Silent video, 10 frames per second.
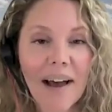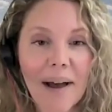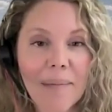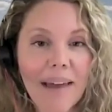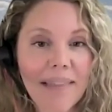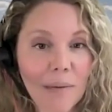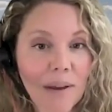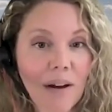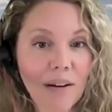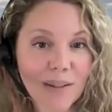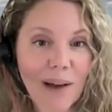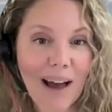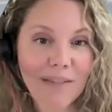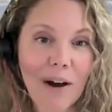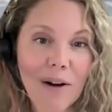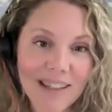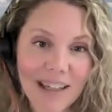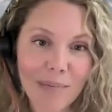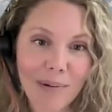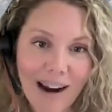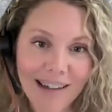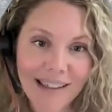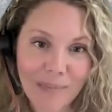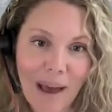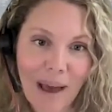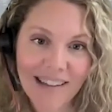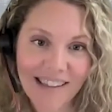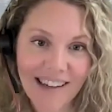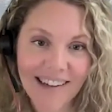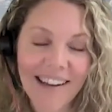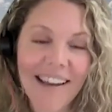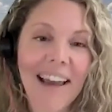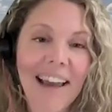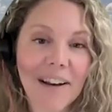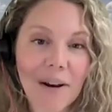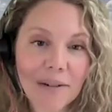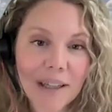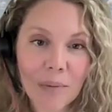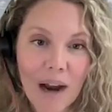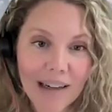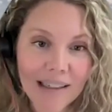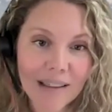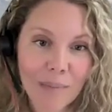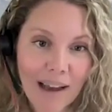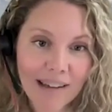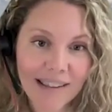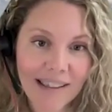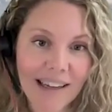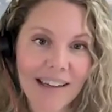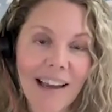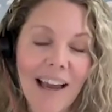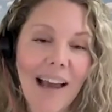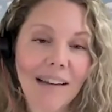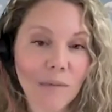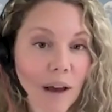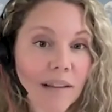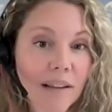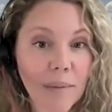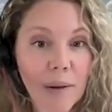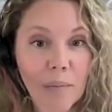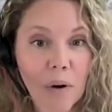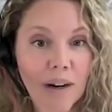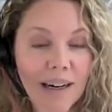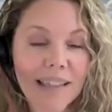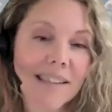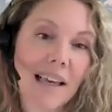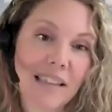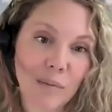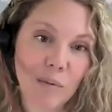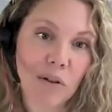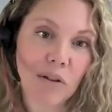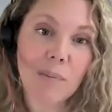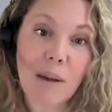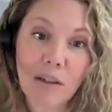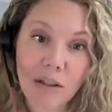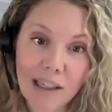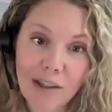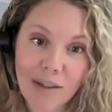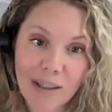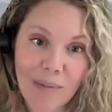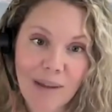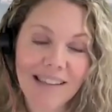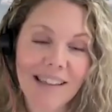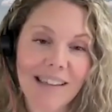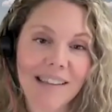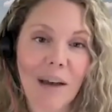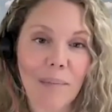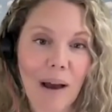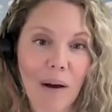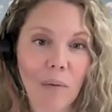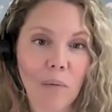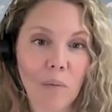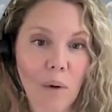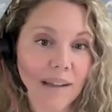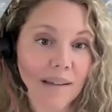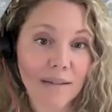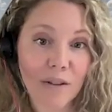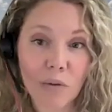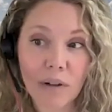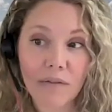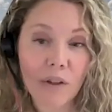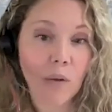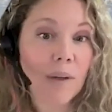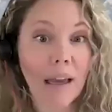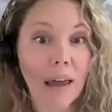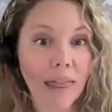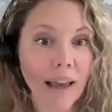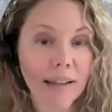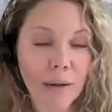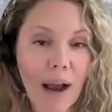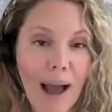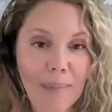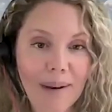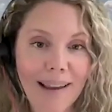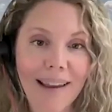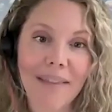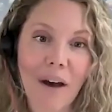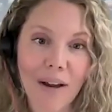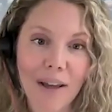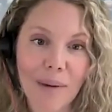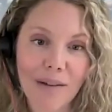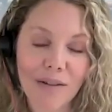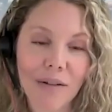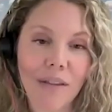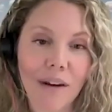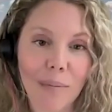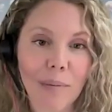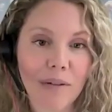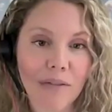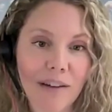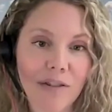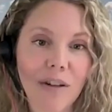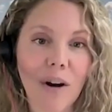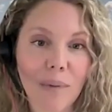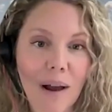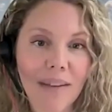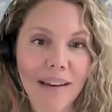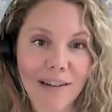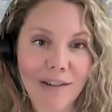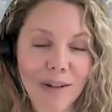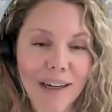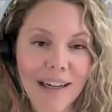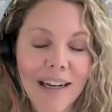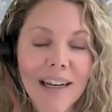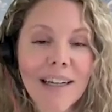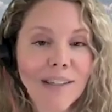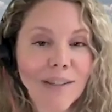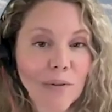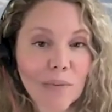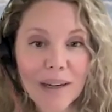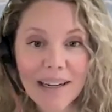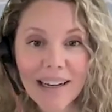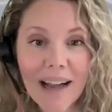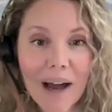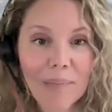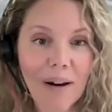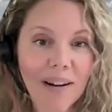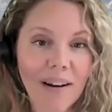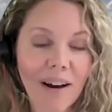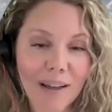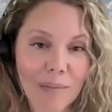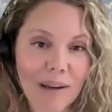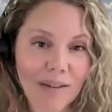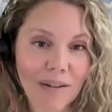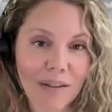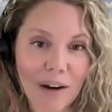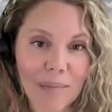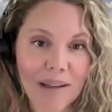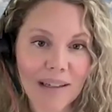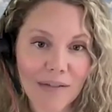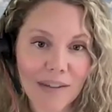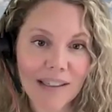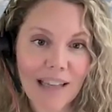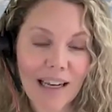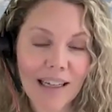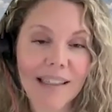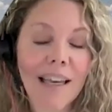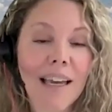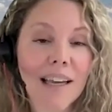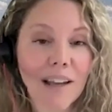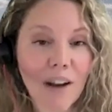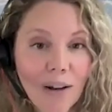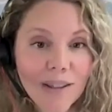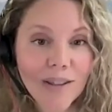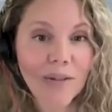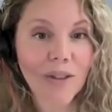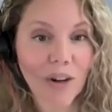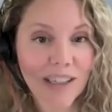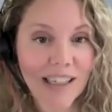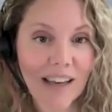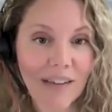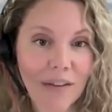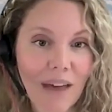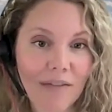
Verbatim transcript: Um, and then we also have OT Practice Magazine. And OT Practice Magazine has a little bit more accessible special interest pieces about what sort of unique things are happening in the occupational therapy profession around the country. So, reading up on occupational therapy in different settings can also start to give you